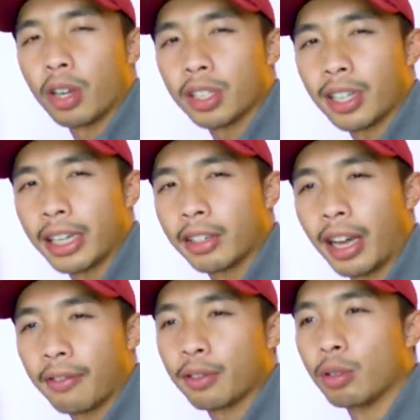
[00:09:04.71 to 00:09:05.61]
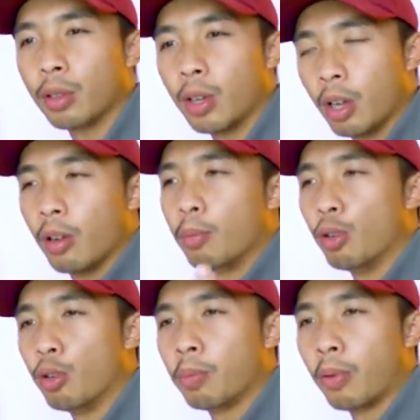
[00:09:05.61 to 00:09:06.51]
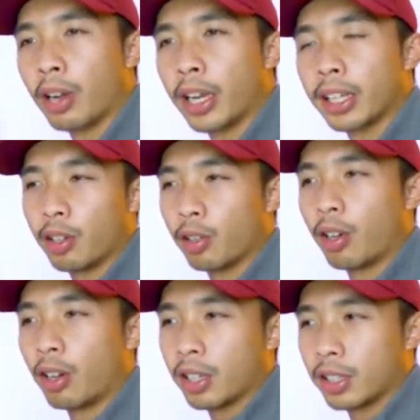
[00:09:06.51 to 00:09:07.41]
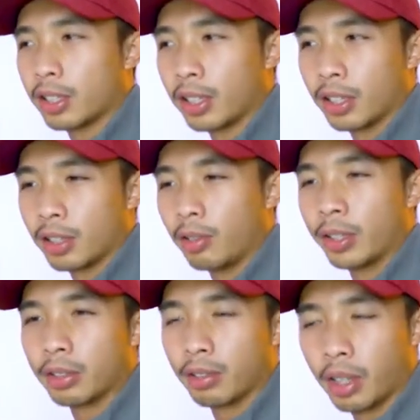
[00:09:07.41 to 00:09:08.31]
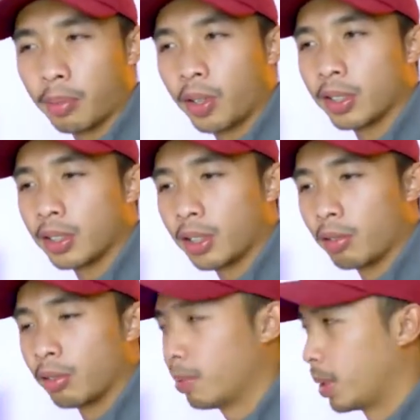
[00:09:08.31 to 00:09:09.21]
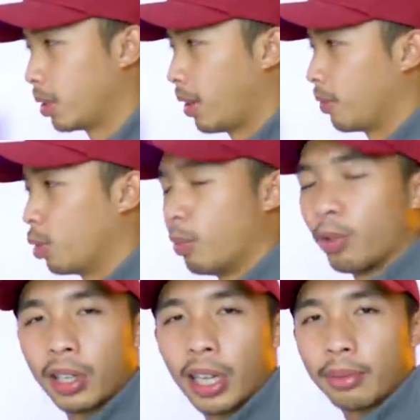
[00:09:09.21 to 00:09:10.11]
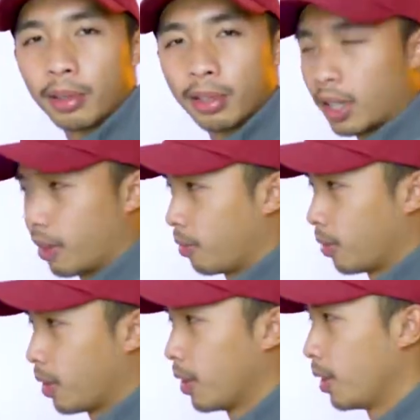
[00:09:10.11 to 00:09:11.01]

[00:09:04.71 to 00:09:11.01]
rush, like you have to poop or like your dog is going to the emergency room and you have no more time to save.